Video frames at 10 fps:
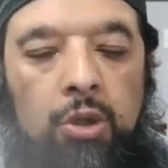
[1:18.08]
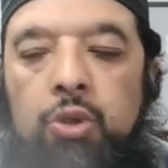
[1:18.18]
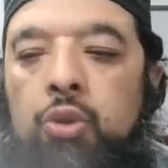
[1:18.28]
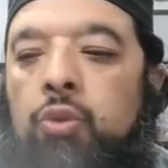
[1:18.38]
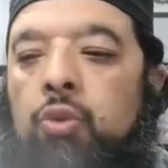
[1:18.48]
the
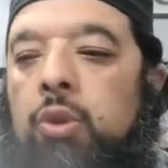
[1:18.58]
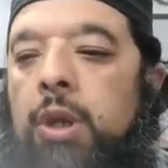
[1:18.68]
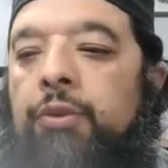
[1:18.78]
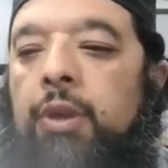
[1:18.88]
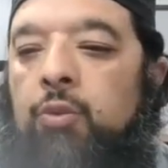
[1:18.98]
two
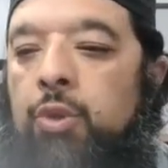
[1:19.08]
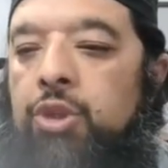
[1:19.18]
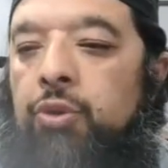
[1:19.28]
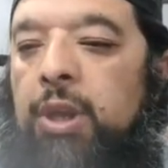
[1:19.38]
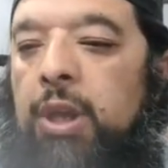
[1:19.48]
surahs in
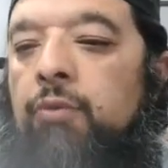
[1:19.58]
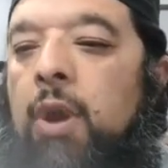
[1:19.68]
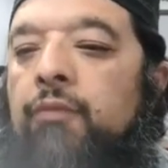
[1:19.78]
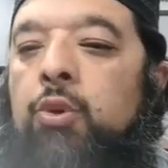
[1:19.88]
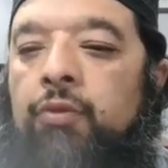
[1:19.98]
which you seek
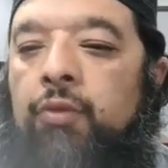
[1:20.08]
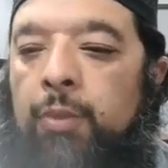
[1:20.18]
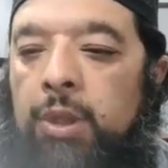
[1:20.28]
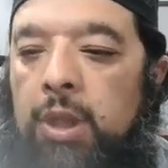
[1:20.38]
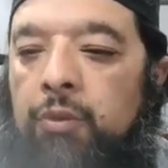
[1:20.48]
refuge
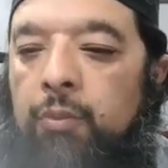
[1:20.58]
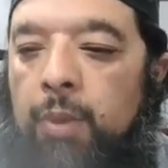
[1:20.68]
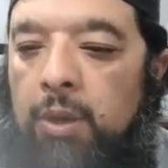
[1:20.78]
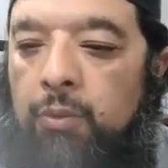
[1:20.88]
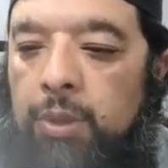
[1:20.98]
from Allah
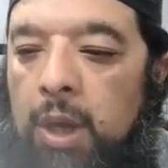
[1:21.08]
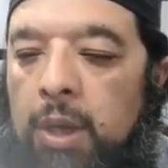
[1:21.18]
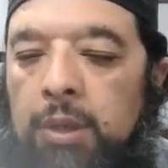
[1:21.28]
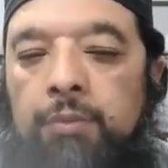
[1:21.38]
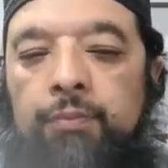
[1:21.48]
subhanahu wa
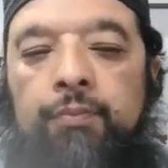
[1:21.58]
ta'ala.